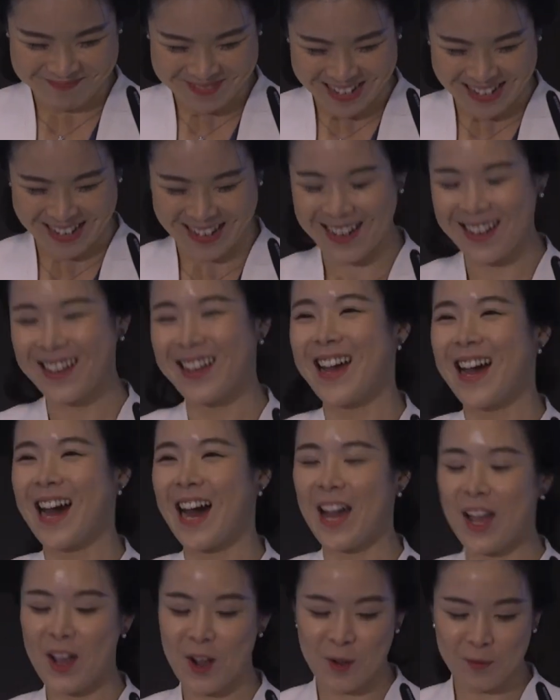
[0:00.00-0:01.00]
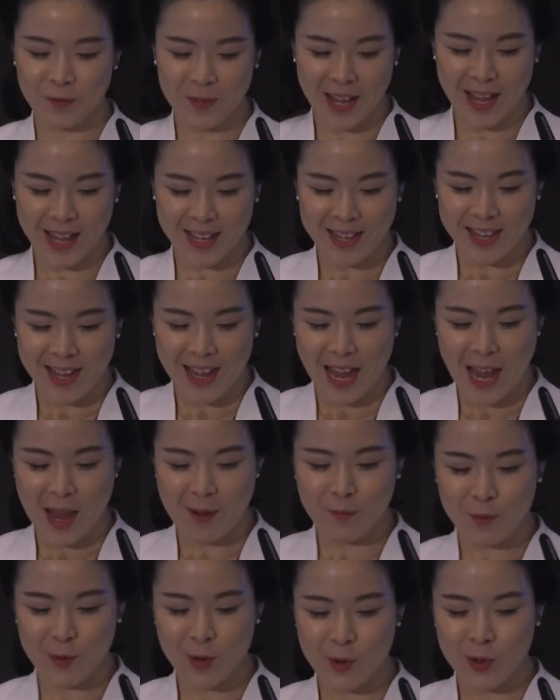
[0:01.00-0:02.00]
Yeah. I hope that
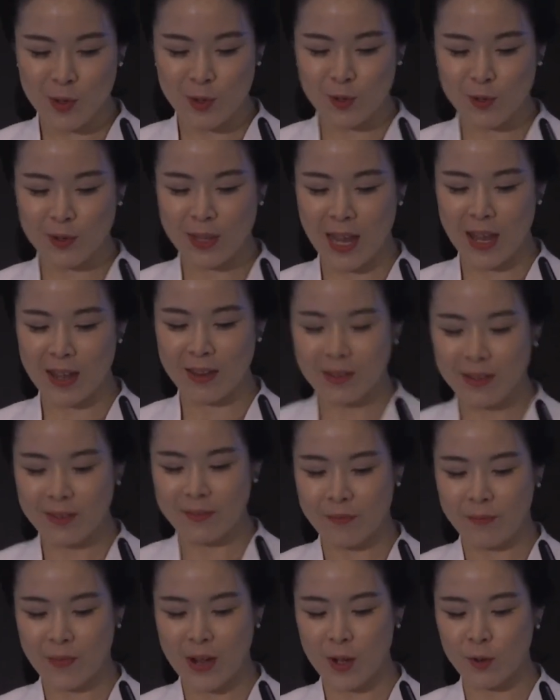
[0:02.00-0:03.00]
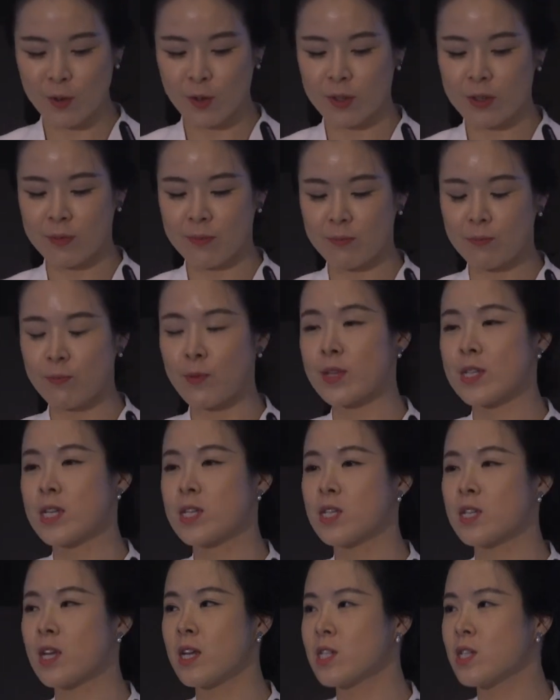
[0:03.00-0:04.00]
everyone today found the
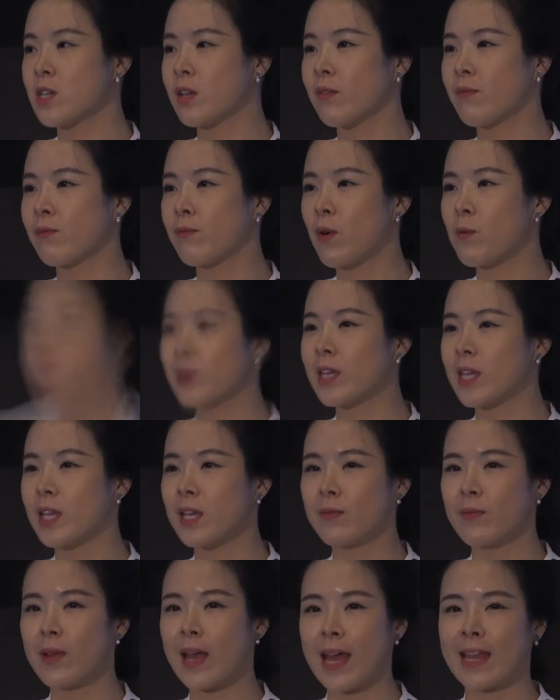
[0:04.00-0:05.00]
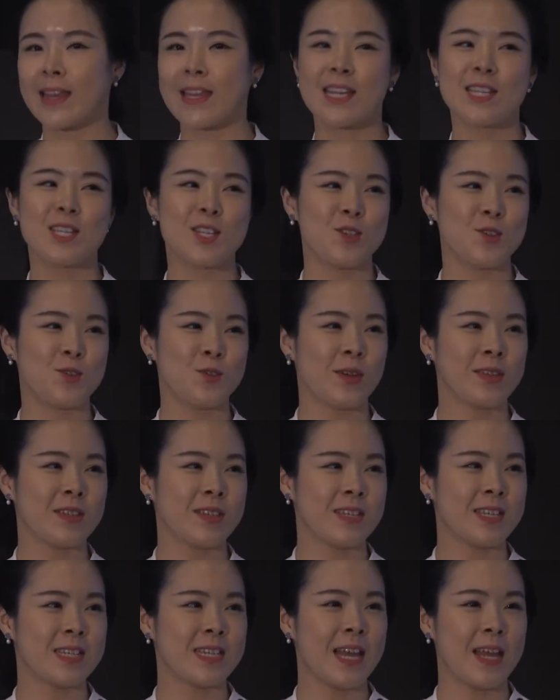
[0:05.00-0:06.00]
presentation informative and easy to
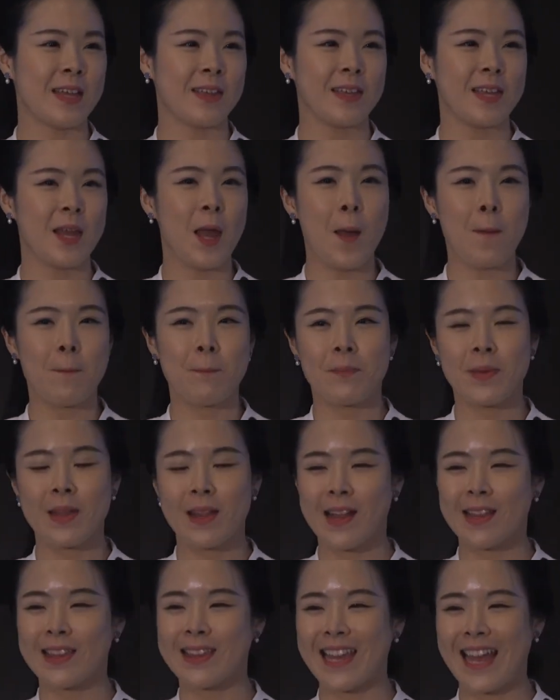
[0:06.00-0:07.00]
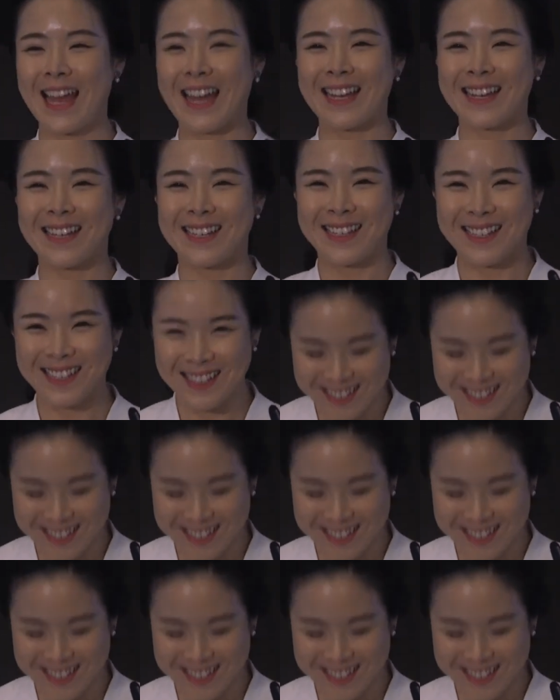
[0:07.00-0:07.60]
understand. Vielen Dank.